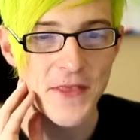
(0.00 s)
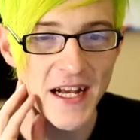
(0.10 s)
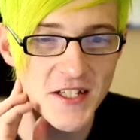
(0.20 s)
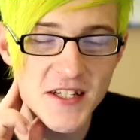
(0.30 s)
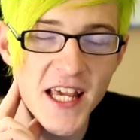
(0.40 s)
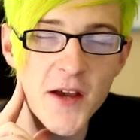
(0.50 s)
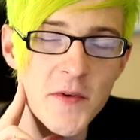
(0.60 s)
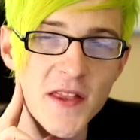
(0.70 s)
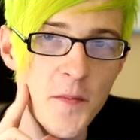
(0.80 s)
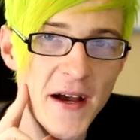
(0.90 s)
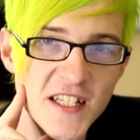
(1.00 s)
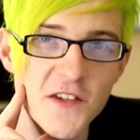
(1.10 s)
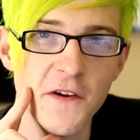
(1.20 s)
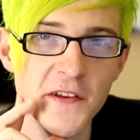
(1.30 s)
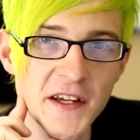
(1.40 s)
that just gave me the
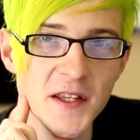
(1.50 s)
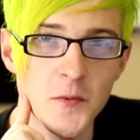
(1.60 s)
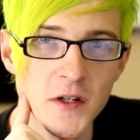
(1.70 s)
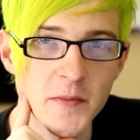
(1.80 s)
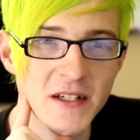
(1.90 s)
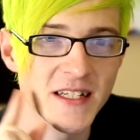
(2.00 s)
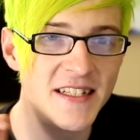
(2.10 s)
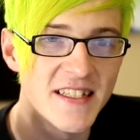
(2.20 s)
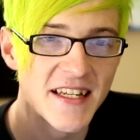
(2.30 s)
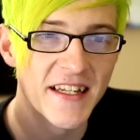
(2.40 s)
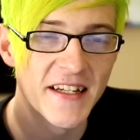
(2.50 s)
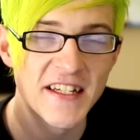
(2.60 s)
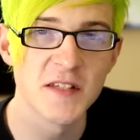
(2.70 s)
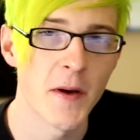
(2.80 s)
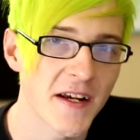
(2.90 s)
best feeling in the world because I didn't
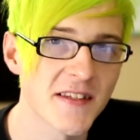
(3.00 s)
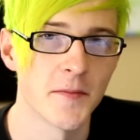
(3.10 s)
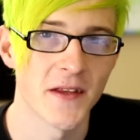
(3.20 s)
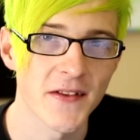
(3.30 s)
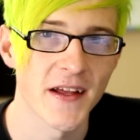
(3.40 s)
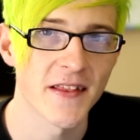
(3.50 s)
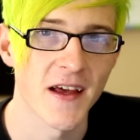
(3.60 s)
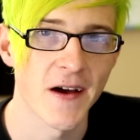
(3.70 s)
expect something like